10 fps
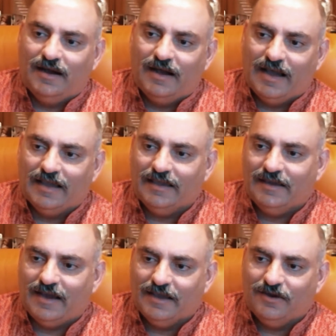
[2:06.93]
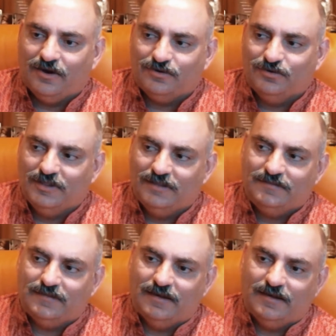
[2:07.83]
I got to
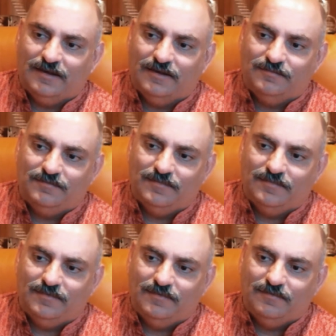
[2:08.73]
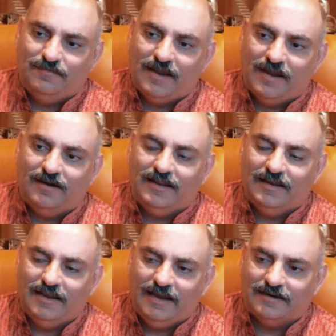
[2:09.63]
this fairly
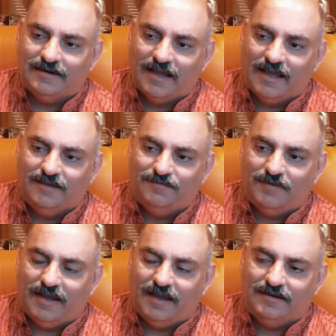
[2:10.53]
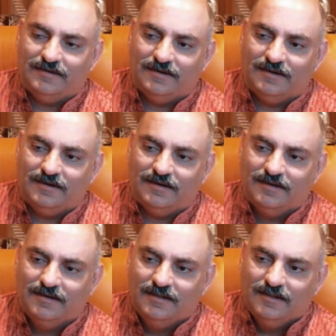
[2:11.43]
late in life, and
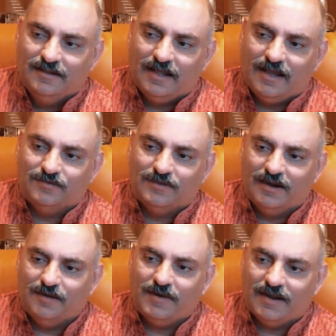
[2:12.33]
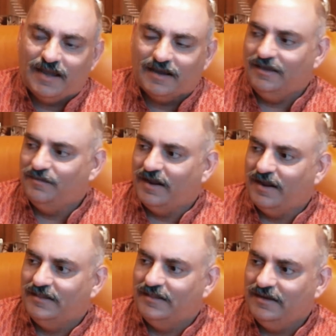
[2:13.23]
I was a little bit lucky, but I
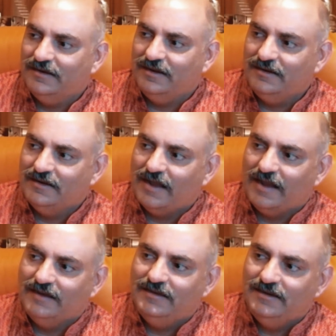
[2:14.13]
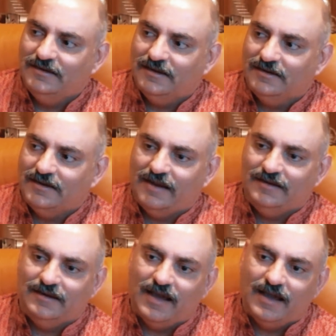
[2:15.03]
think in
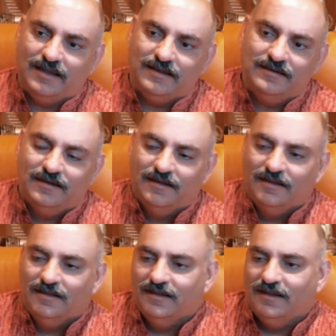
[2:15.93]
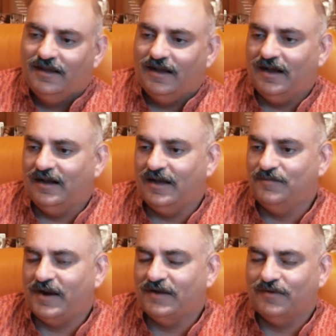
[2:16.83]
1999, I'm
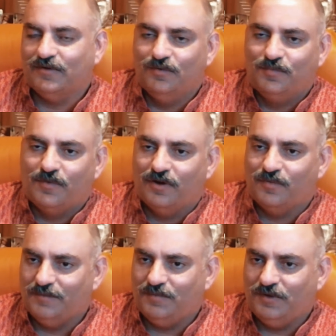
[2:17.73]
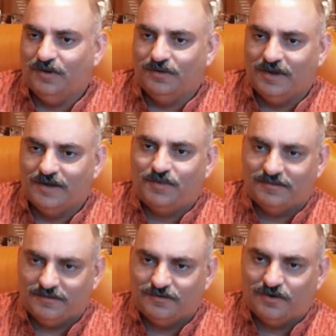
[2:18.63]
part of a group called YPO, Young
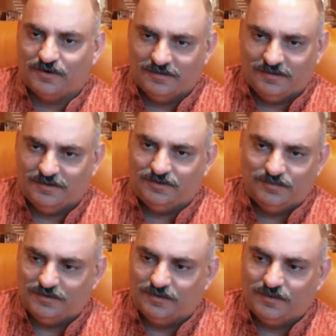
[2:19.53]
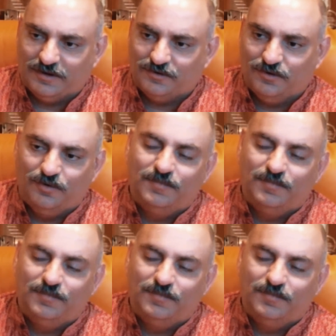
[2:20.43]
Presidents Organization, which is a great group.